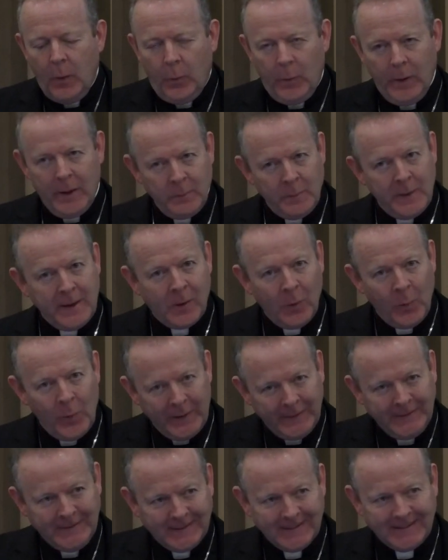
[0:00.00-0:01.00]
When we go
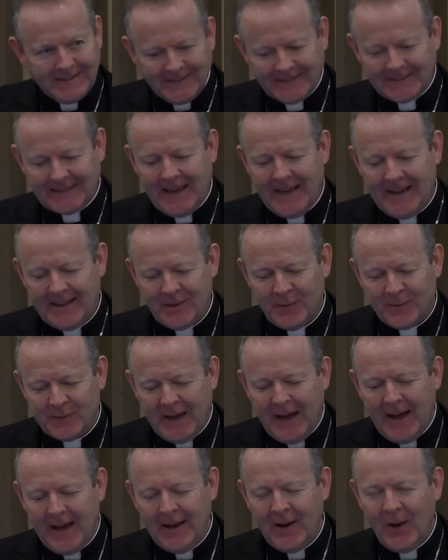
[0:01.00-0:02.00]
into this kind of
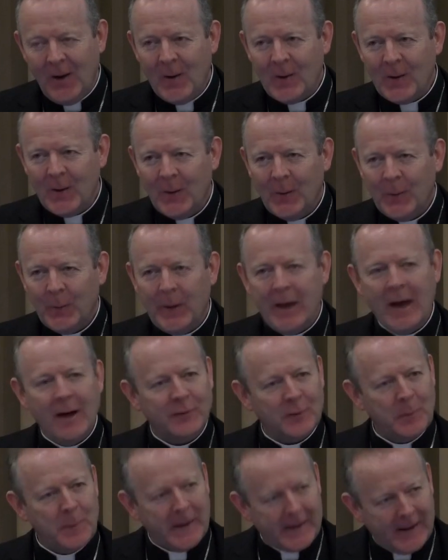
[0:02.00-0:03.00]
dialogue, we
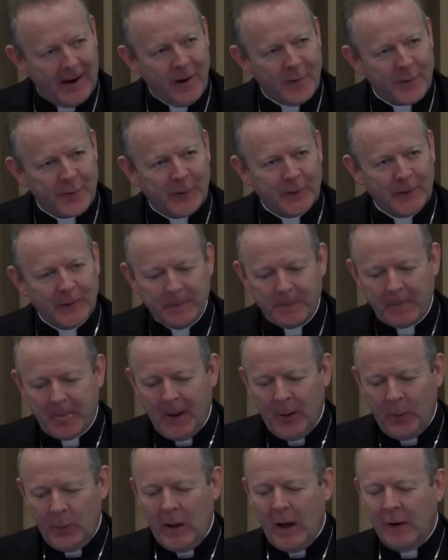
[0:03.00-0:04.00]
have to be careful.
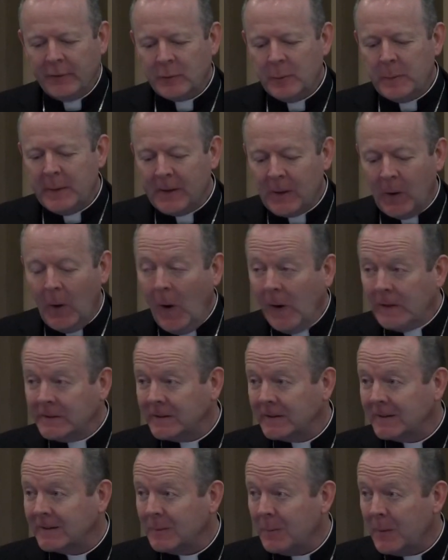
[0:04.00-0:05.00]
We have to be
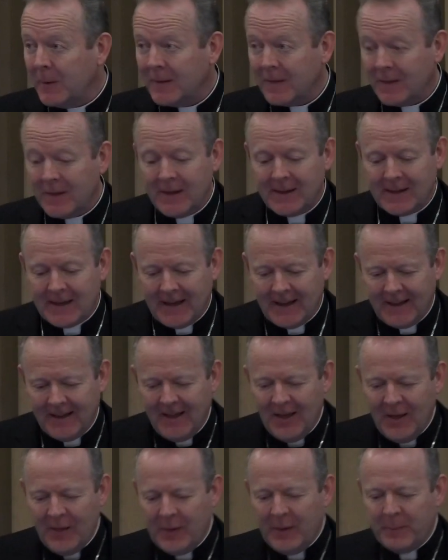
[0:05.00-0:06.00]
cautious about thinking
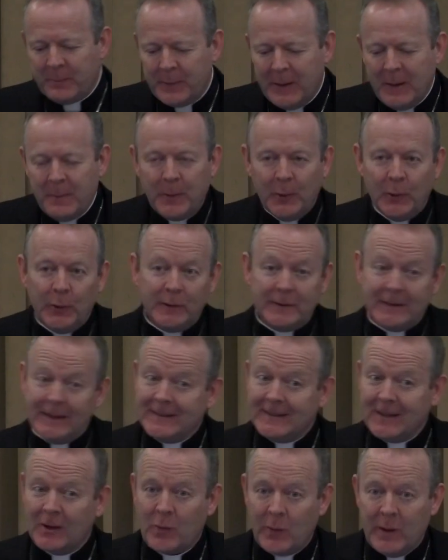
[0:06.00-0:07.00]
that people who
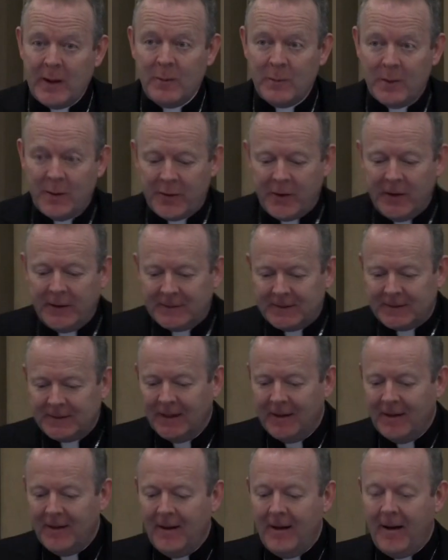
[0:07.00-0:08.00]
disagree with us
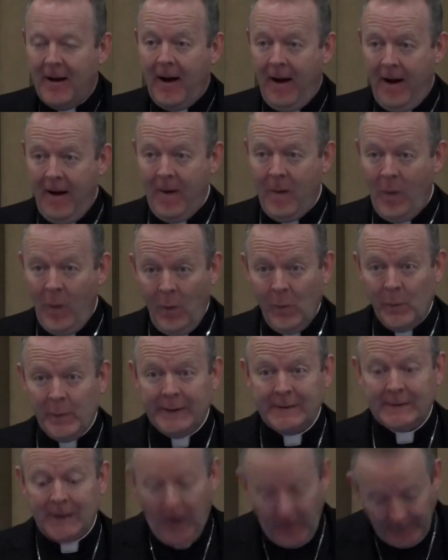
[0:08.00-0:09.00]
are
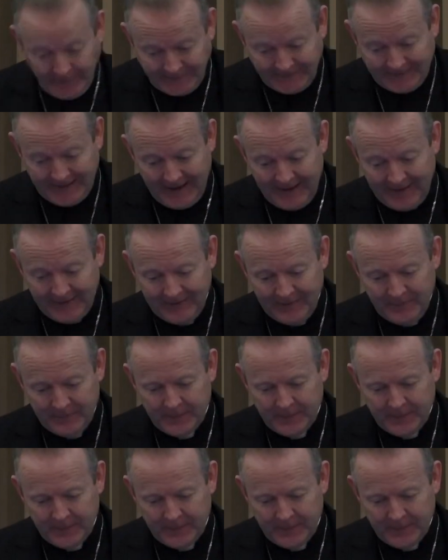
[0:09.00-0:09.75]
always hostile.